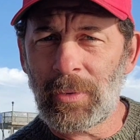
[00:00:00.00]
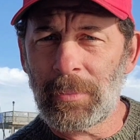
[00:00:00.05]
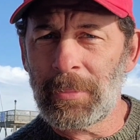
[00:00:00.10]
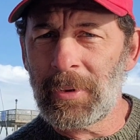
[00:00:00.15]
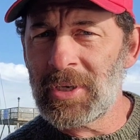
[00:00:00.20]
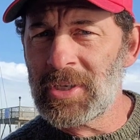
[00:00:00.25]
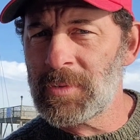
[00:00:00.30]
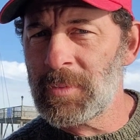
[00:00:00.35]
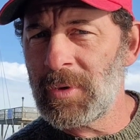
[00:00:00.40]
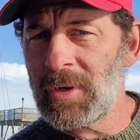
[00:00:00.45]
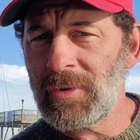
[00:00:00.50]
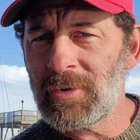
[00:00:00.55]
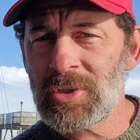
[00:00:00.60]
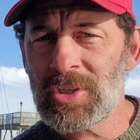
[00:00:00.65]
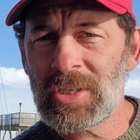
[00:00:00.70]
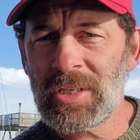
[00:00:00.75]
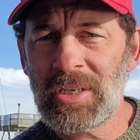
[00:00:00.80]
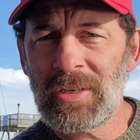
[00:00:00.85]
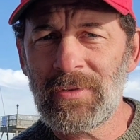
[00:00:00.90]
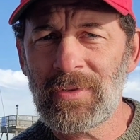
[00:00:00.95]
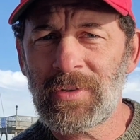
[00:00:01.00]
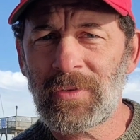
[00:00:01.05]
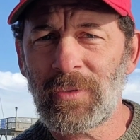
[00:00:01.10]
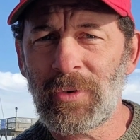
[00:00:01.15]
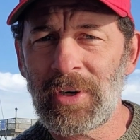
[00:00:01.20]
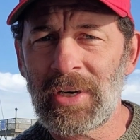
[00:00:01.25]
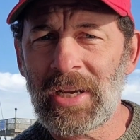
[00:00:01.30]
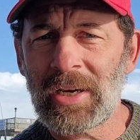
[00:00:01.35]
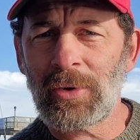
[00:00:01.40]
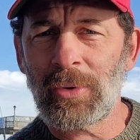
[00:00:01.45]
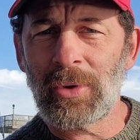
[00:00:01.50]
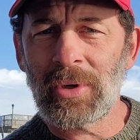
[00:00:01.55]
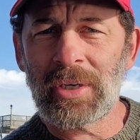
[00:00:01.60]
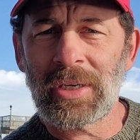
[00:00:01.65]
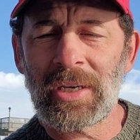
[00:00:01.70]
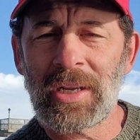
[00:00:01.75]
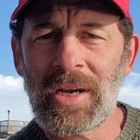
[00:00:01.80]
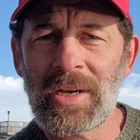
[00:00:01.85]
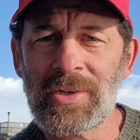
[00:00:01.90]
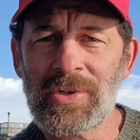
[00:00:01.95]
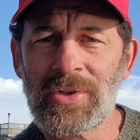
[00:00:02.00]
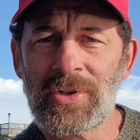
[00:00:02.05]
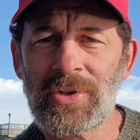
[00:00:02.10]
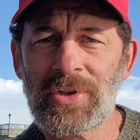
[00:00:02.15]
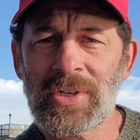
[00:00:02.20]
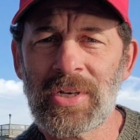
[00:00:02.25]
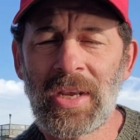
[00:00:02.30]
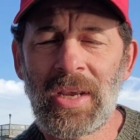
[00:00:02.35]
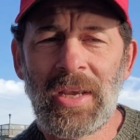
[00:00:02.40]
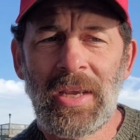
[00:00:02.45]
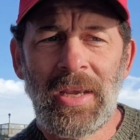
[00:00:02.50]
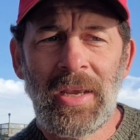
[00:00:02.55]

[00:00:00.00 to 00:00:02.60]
replacement of sheaves for deck organizers,